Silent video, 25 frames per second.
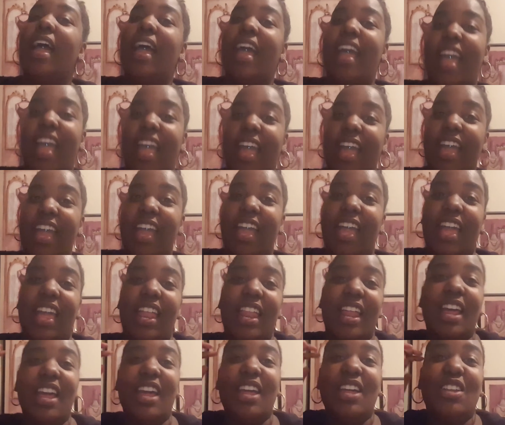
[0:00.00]

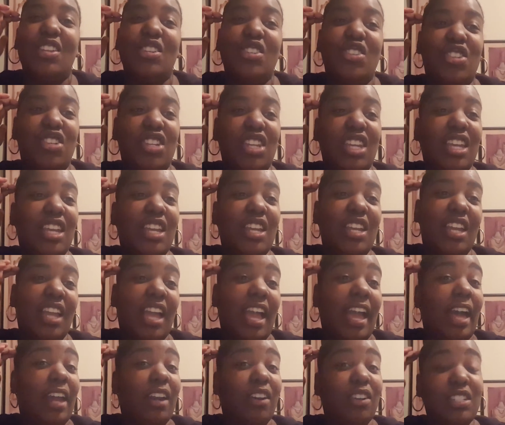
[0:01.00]
and she
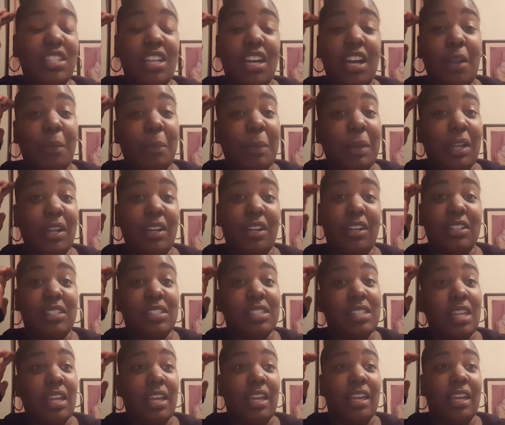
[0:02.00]
had her tongue pierced.